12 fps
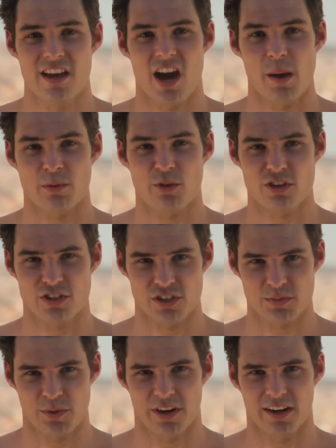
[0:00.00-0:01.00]
I'm
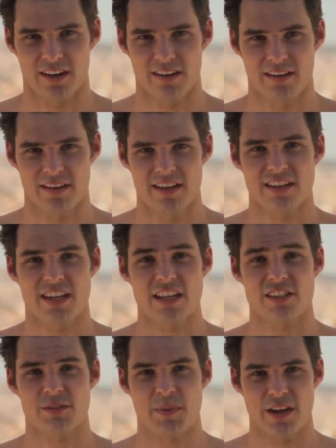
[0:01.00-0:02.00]
Christian Sprenger.
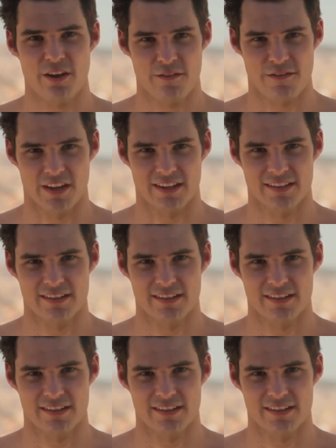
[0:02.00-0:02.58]
Get Speedo Fit.